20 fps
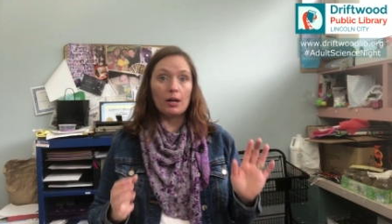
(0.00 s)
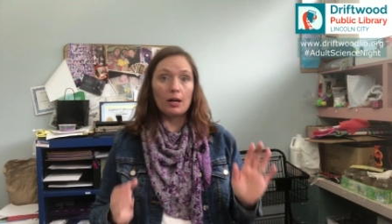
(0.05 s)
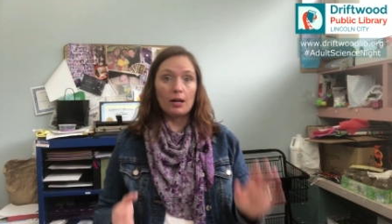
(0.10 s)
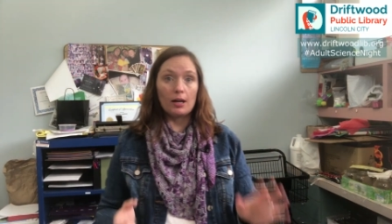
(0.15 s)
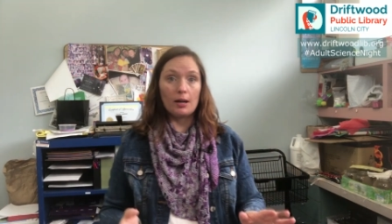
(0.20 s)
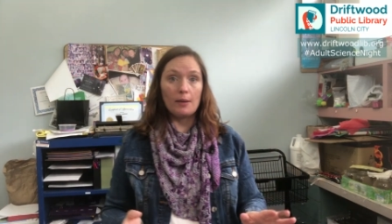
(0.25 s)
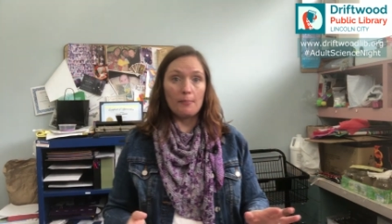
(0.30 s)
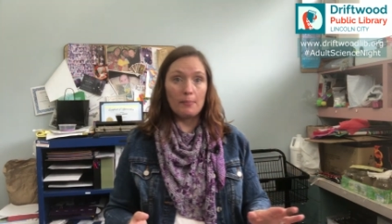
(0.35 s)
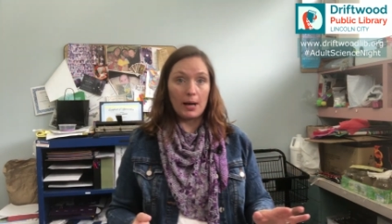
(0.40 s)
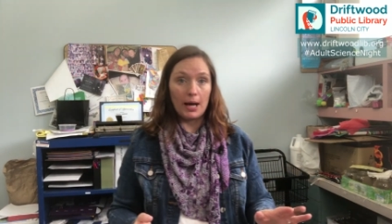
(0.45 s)

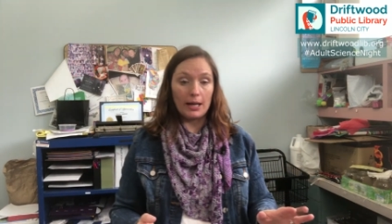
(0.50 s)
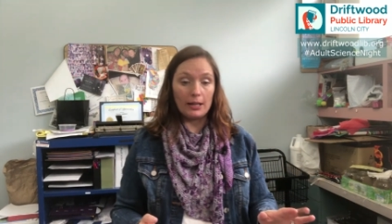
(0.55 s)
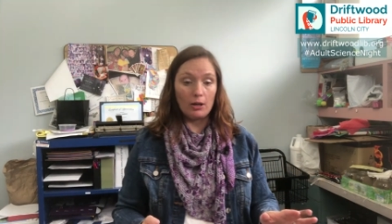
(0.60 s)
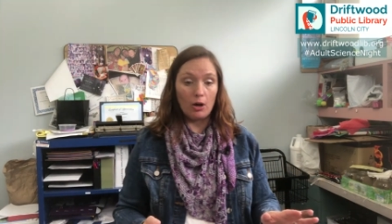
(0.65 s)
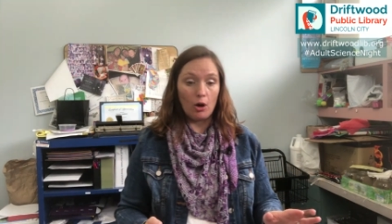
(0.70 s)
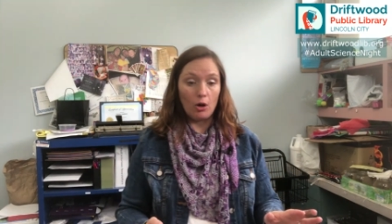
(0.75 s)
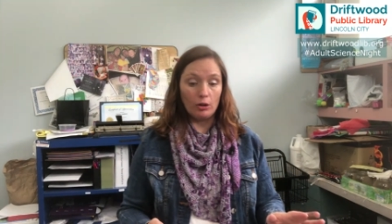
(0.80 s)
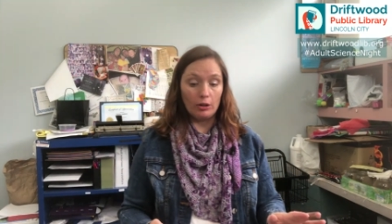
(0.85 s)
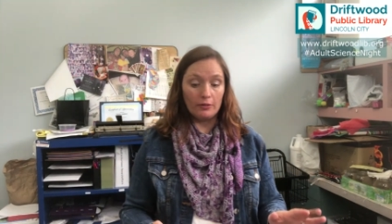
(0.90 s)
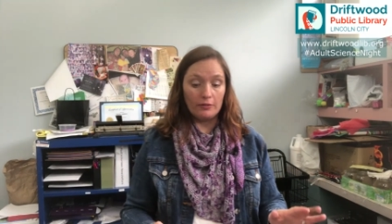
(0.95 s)
combine
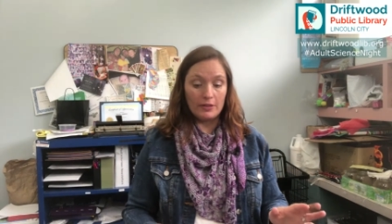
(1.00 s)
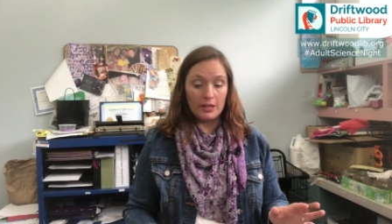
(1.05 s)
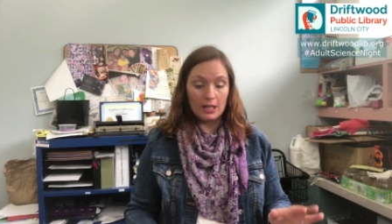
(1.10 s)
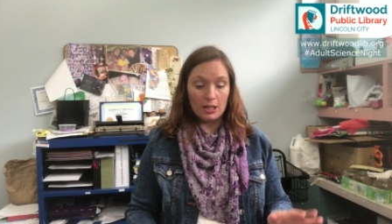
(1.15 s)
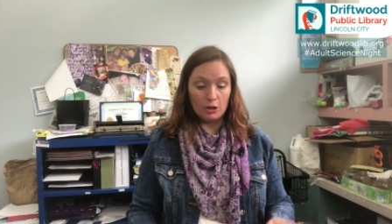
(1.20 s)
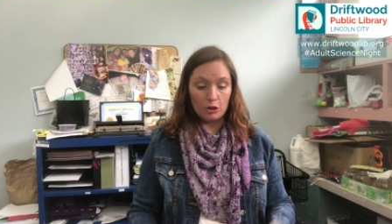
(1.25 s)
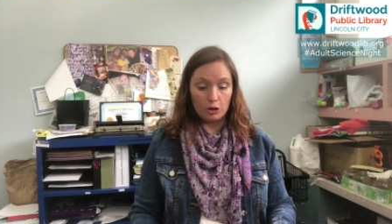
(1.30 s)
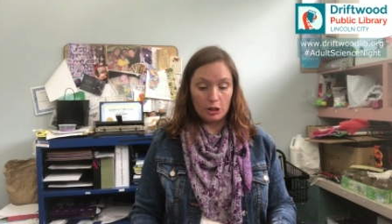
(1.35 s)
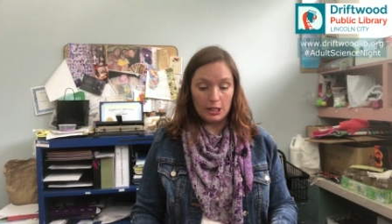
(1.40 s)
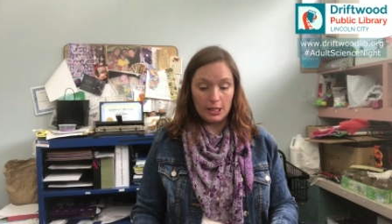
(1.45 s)
all of the
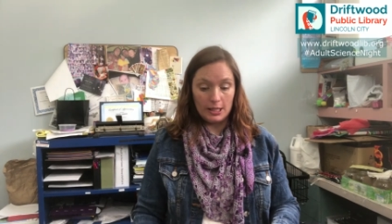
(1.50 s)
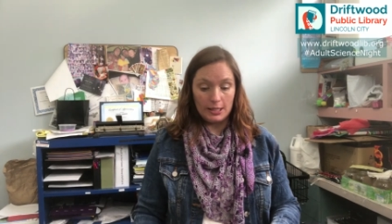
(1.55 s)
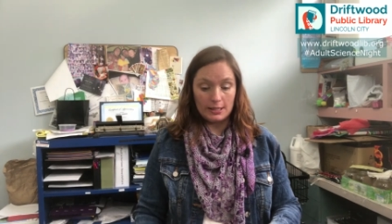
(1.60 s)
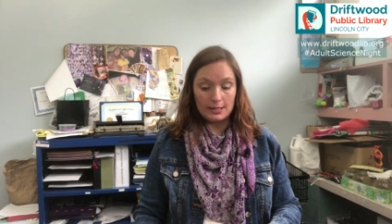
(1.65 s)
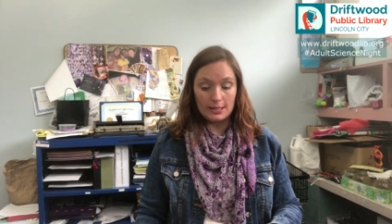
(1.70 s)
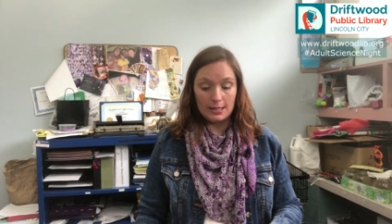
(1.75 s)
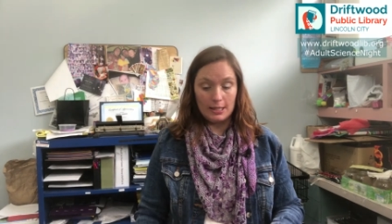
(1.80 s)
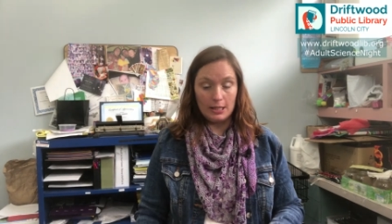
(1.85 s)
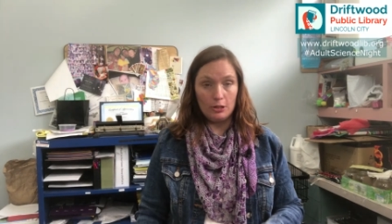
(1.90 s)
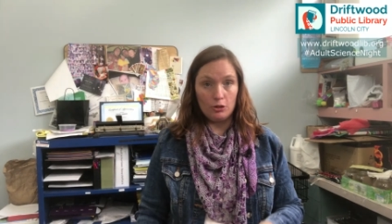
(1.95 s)

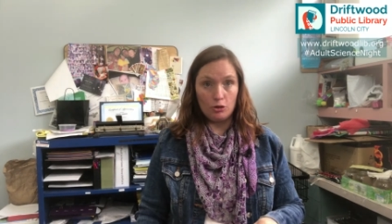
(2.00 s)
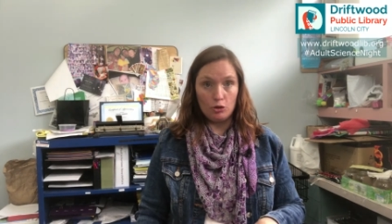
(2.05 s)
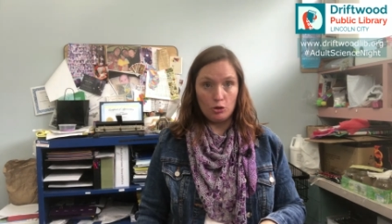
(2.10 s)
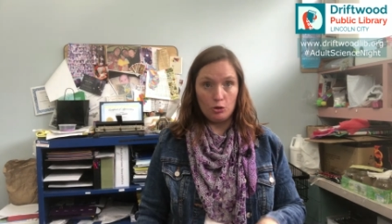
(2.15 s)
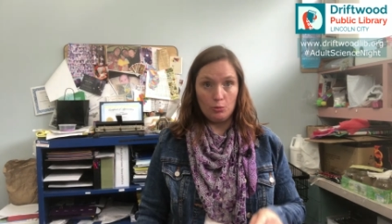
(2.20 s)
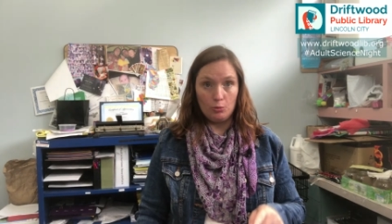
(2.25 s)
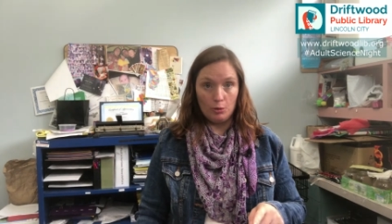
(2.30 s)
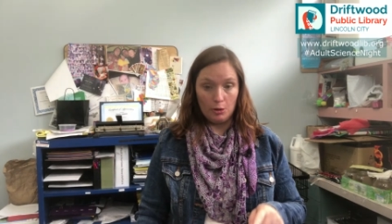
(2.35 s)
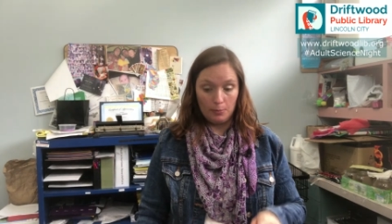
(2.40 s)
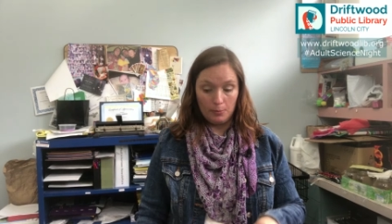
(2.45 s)
ingredients
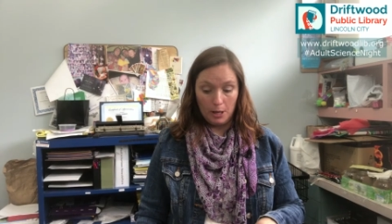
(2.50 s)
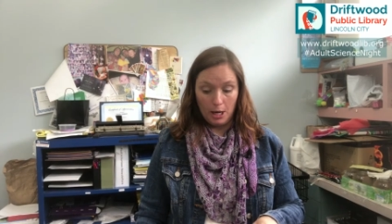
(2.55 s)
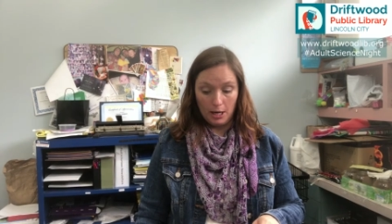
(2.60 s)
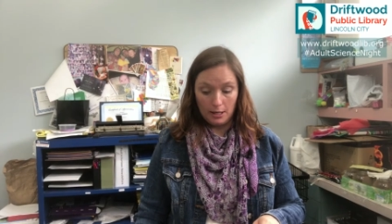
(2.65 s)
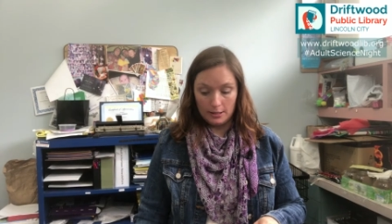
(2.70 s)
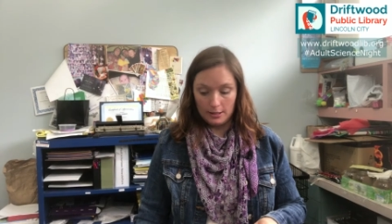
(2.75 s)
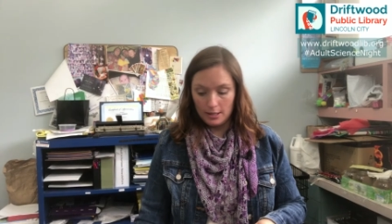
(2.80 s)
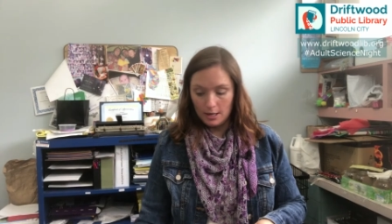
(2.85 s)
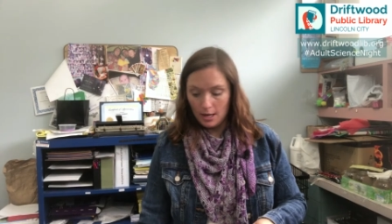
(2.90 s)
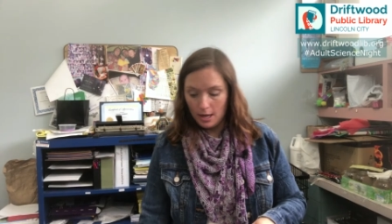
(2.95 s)
into your pot.